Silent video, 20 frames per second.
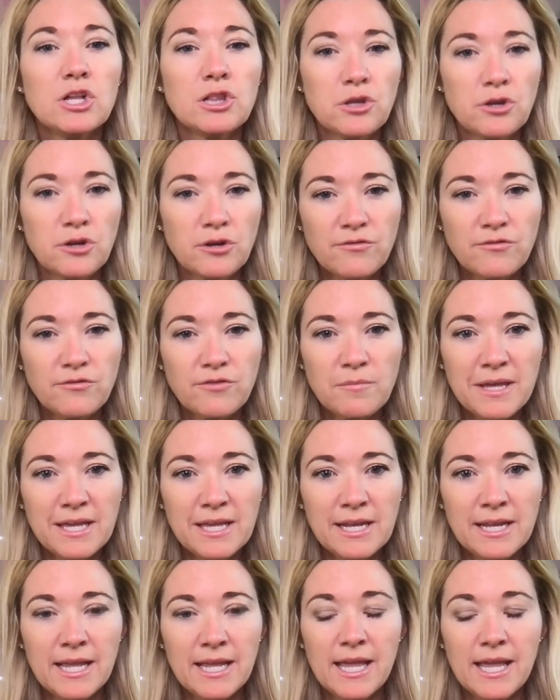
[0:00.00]
Learn from
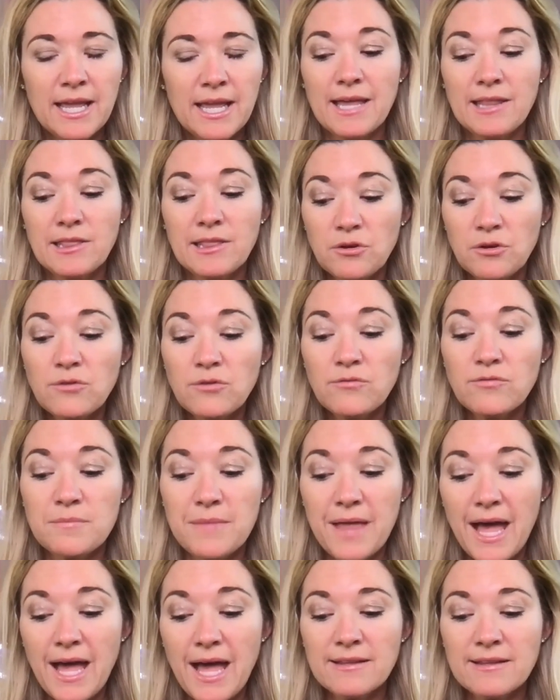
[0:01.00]
it and learn
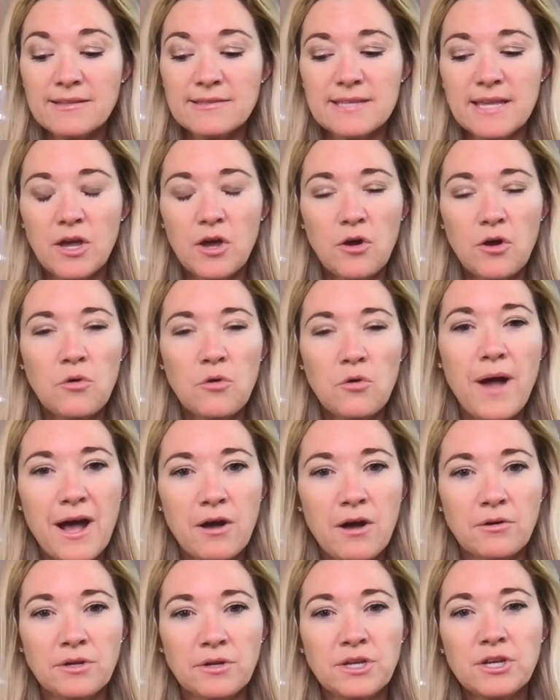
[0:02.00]
from that and say, oh,
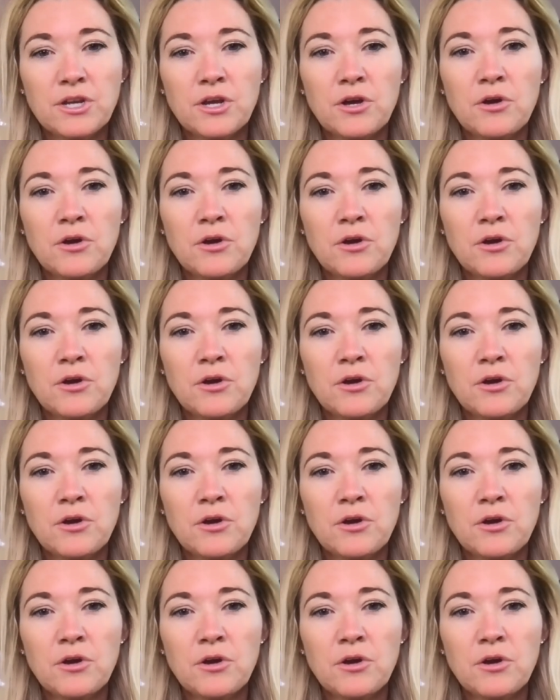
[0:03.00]
wow,